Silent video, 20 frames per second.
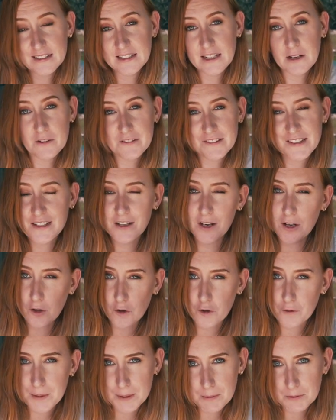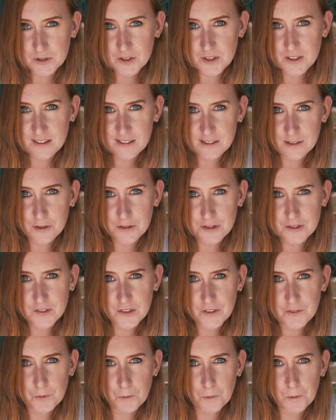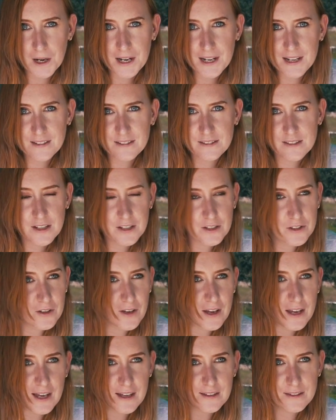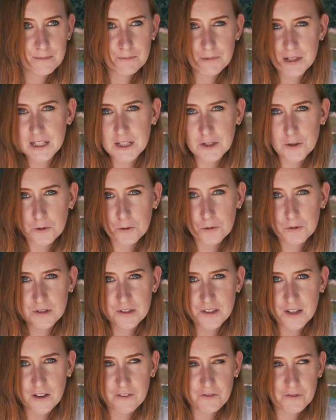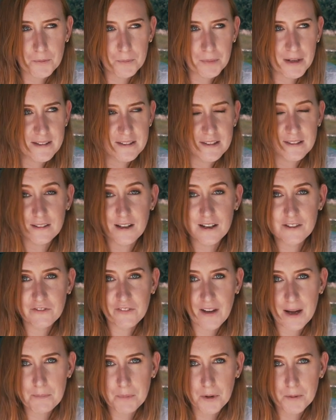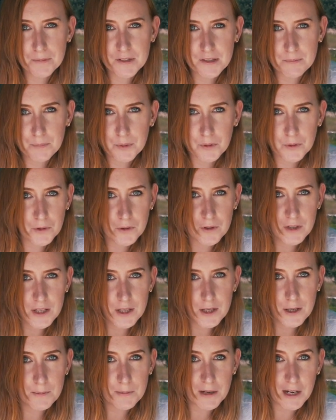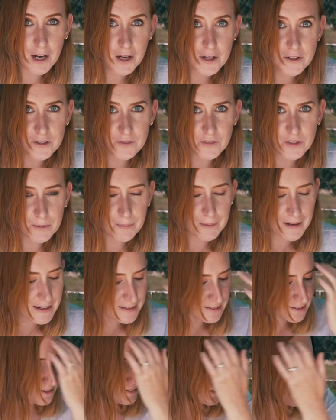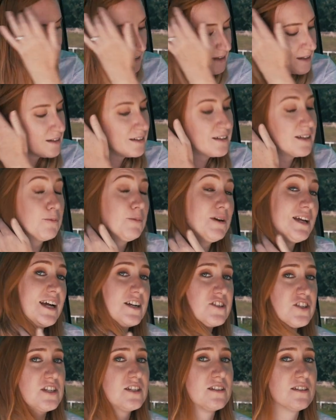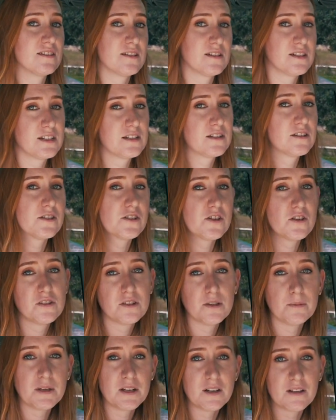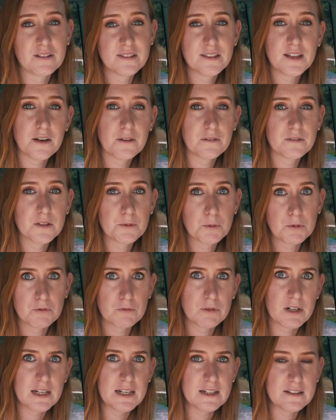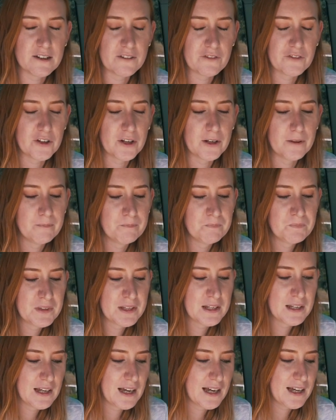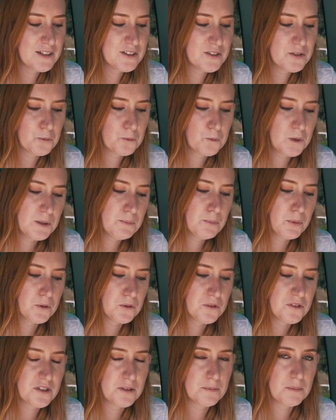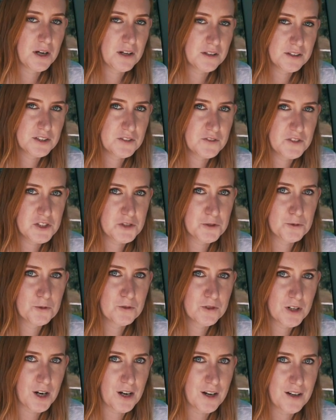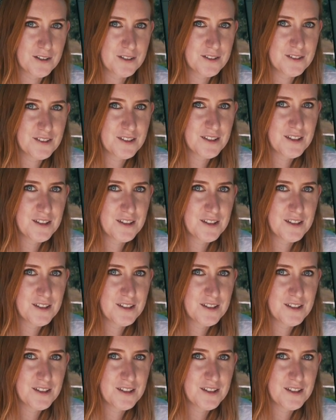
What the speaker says: Now I've seen a lot of people do this lots of different ways. You can get some really cool stuff from places like Fat Bob's Emporium and loads of other places. Now we actually decided to do something ourselves that was really different, and we bought some artificial grass.